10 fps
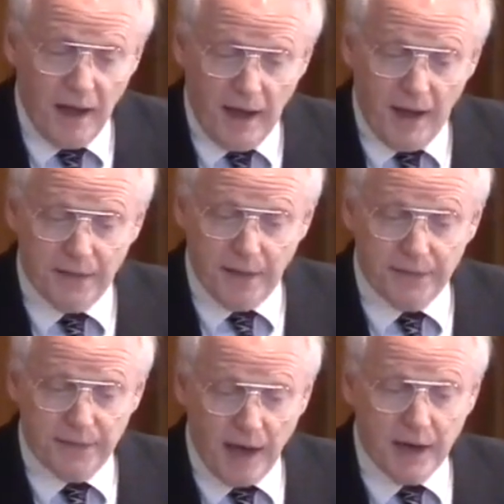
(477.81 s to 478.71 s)
and
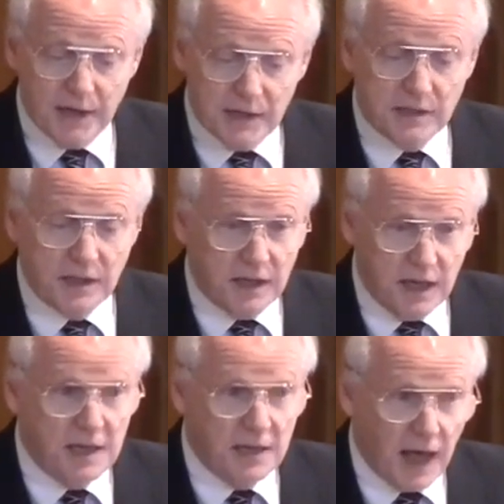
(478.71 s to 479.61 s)
that that is the
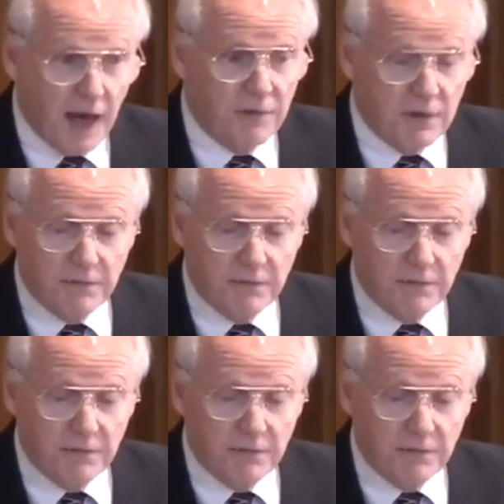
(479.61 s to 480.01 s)
key to having